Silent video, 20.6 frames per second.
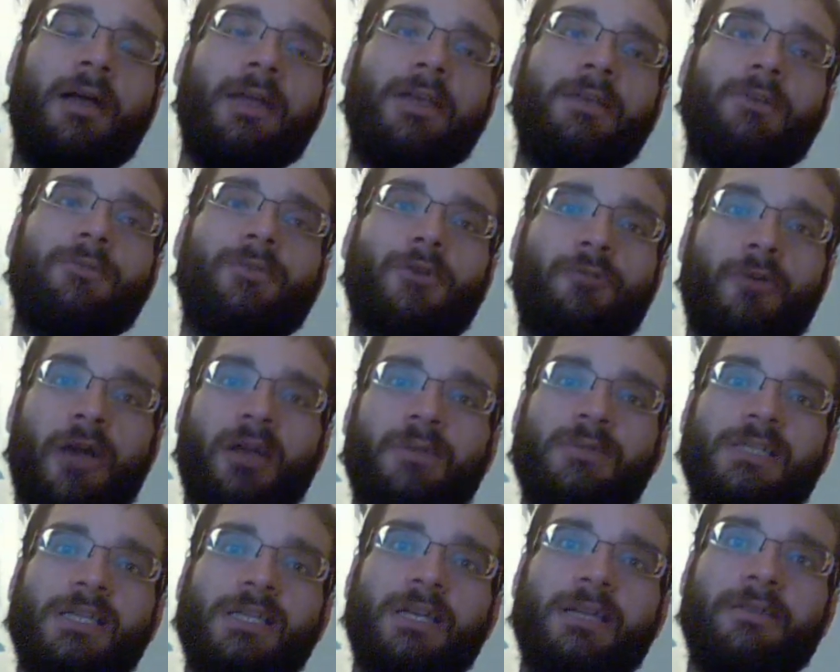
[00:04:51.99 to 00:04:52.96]
you know, the
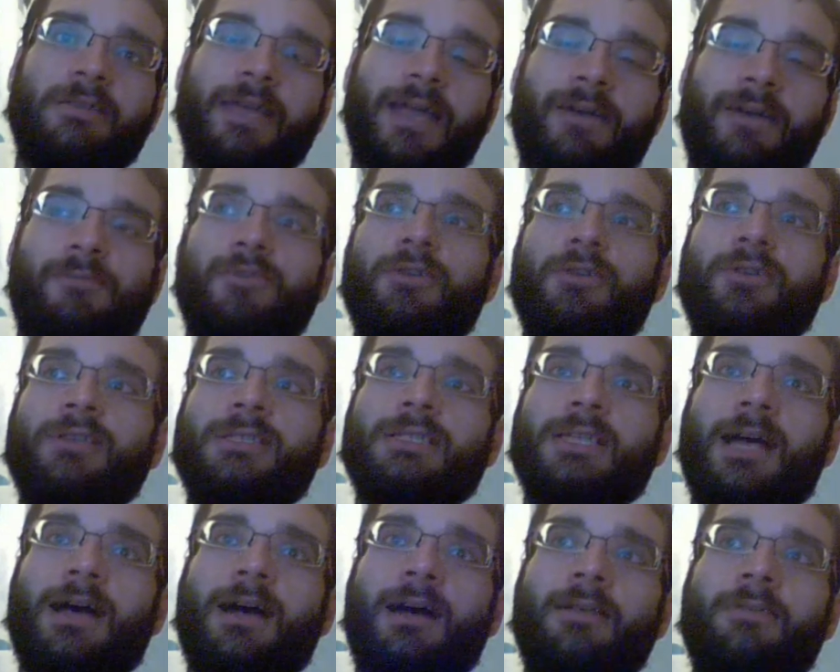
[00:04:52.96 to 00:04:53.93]
crime scene, the
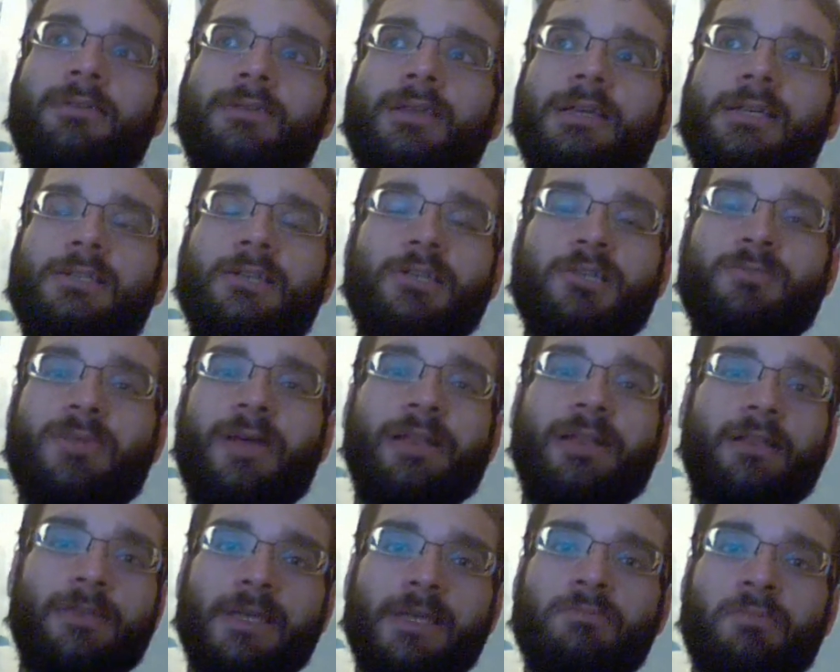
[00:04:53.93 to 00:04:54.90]
evidence, and the
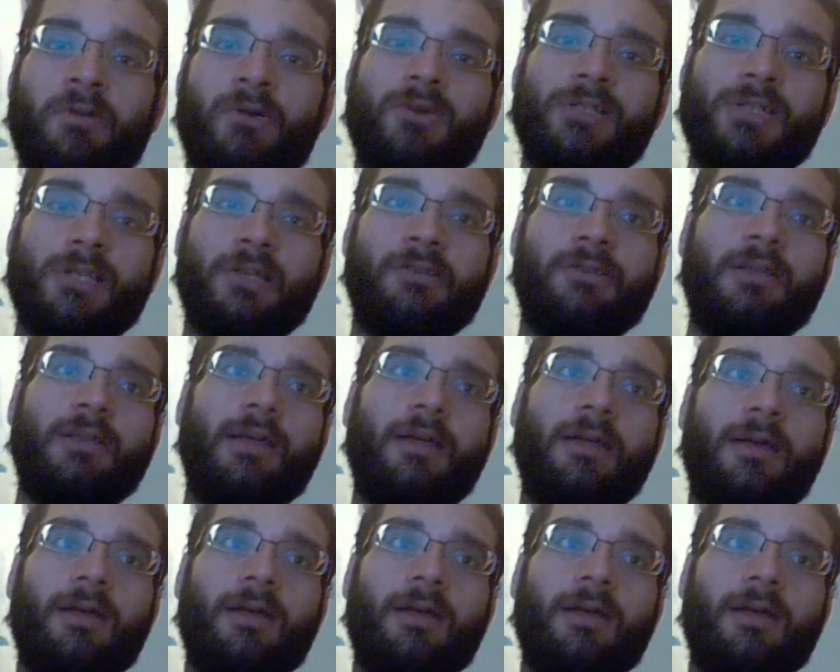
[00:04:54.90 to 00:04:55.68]
suspect, that this person